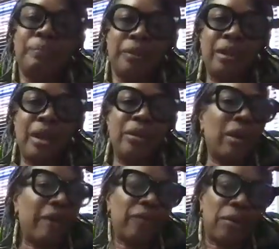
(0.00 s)
You don't
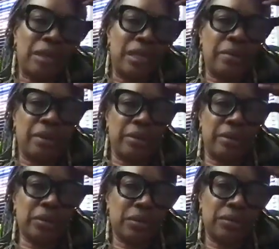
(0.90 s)
have to always tell me your
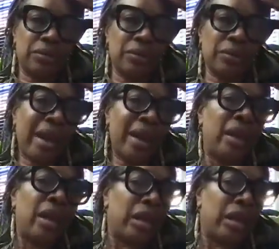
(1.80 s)
excuses, okay?